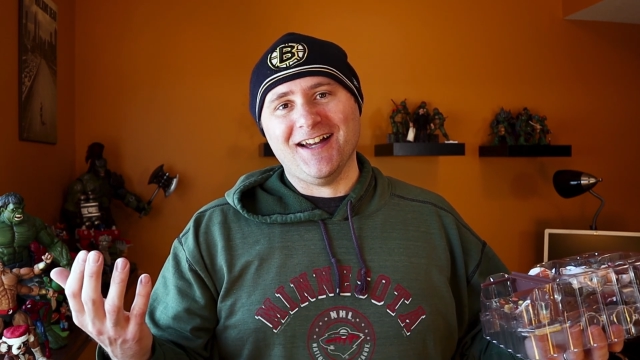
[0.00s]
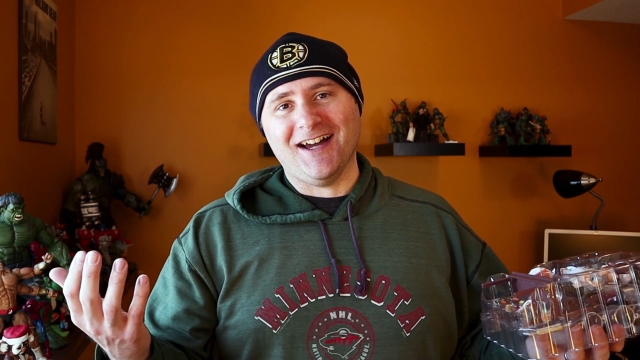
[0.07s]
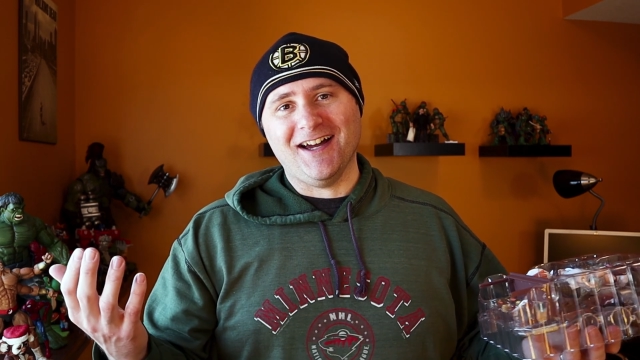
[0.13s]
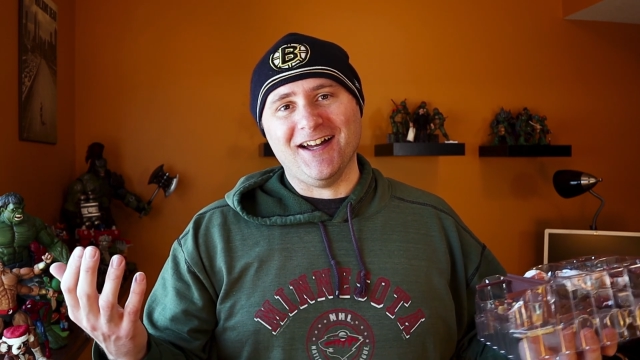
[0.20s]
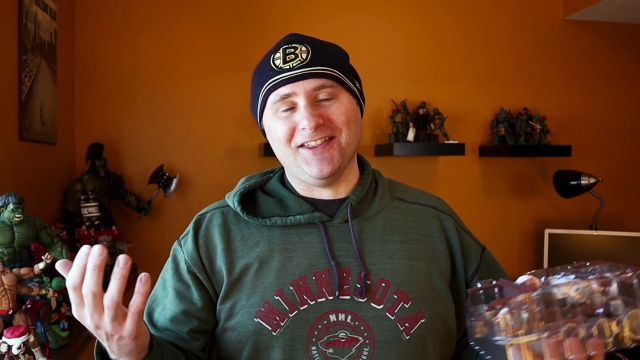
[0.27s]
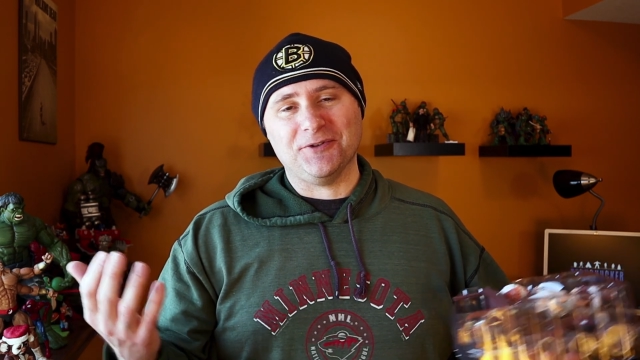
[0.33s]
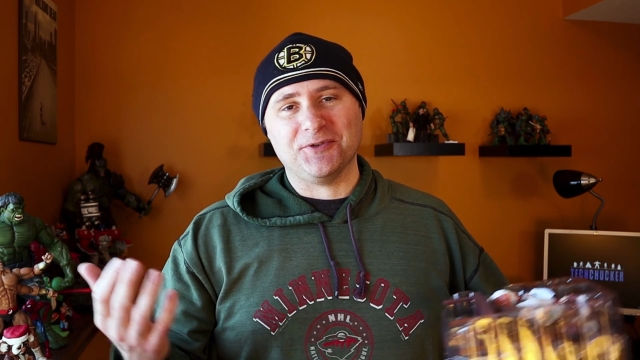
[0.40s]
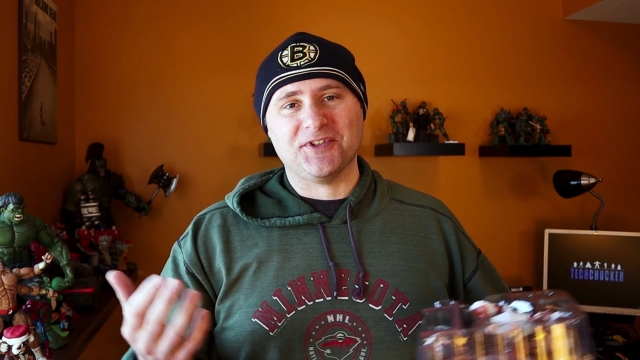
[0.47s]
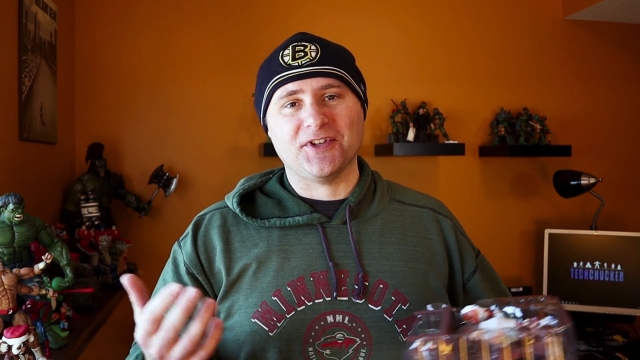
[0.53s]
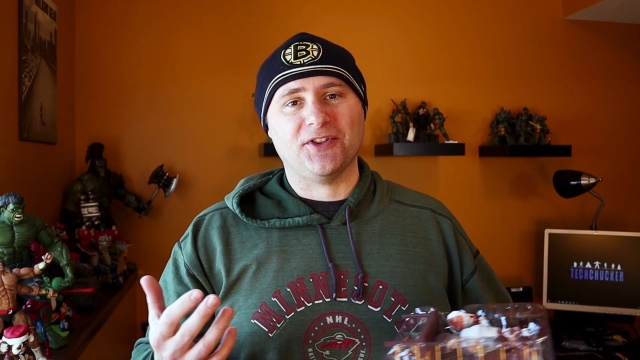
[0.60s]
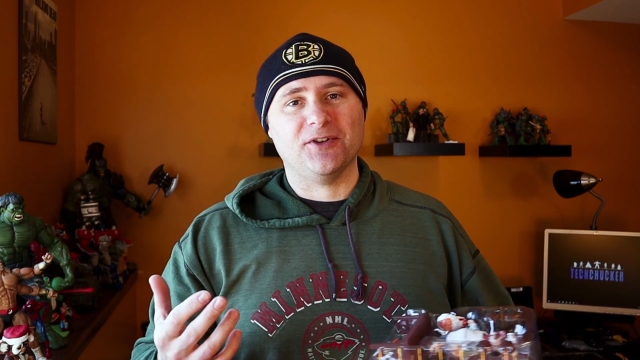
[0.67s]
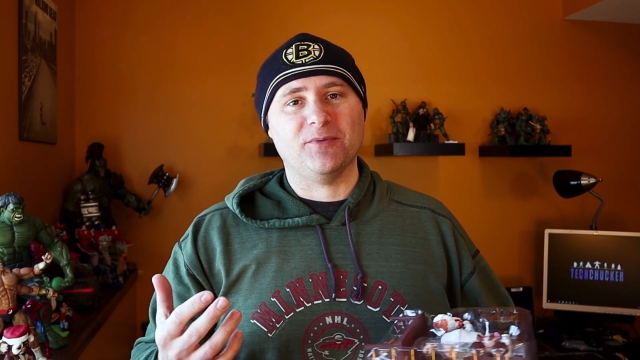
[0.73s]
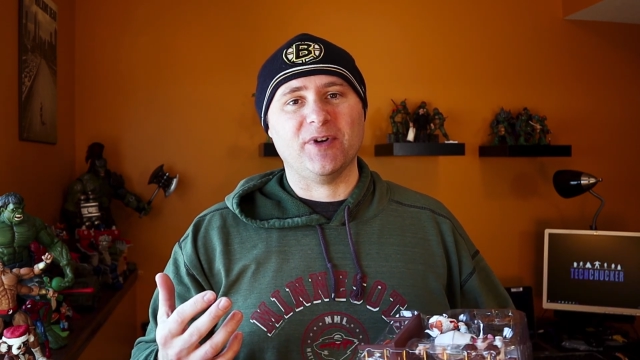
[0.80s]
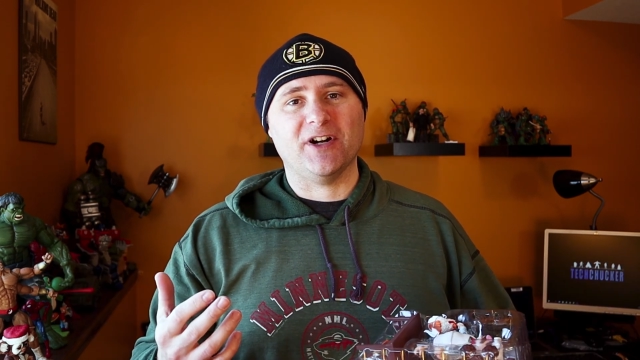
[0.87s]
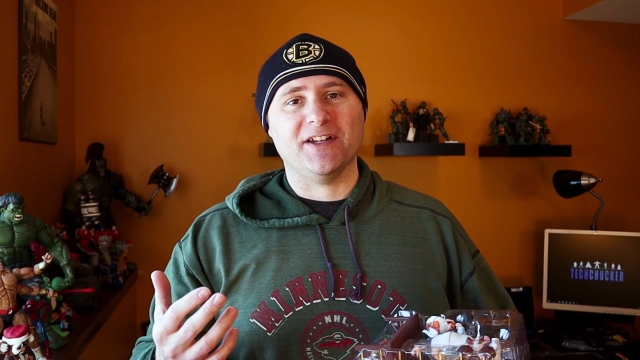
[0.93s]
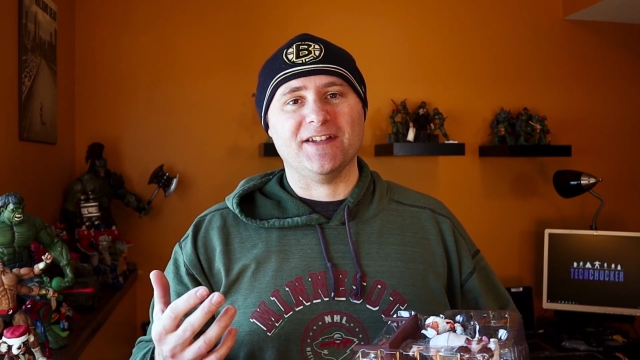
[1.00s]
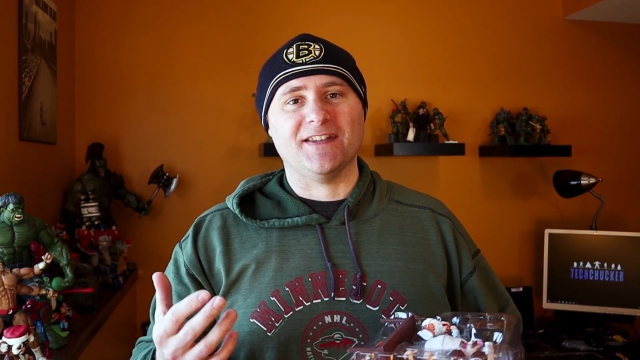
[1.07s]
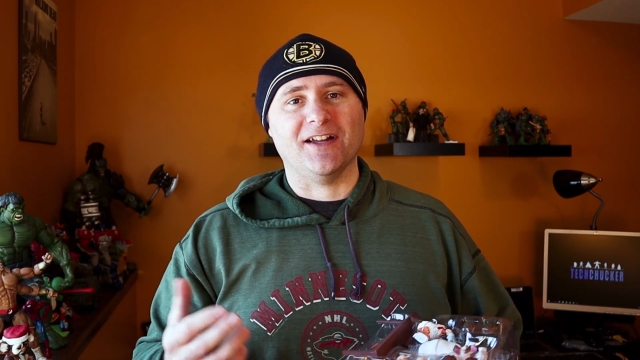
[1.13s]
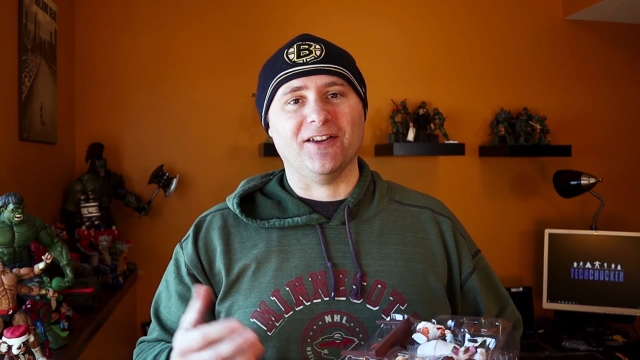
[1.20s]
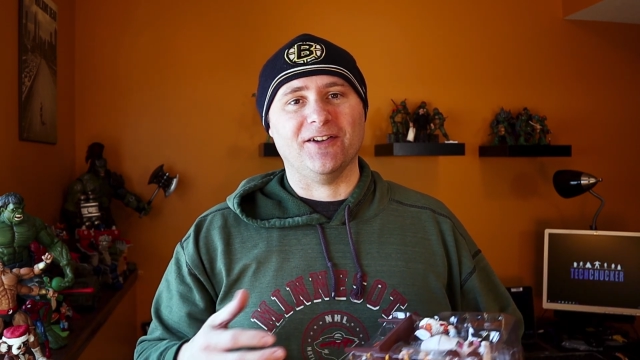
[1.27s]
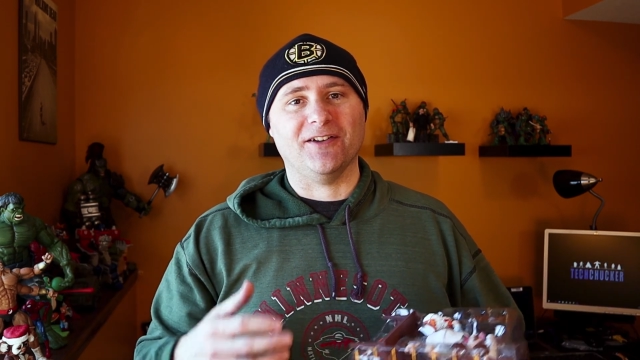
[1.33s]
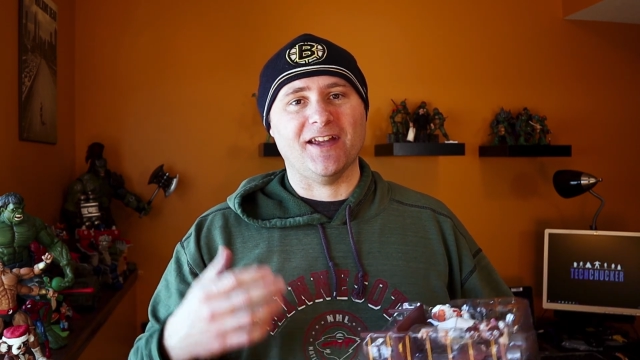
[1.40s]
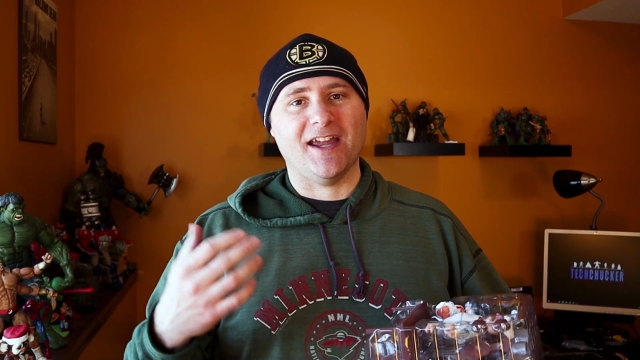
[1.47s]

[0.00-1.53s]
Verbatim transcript: uh, there was a third party seller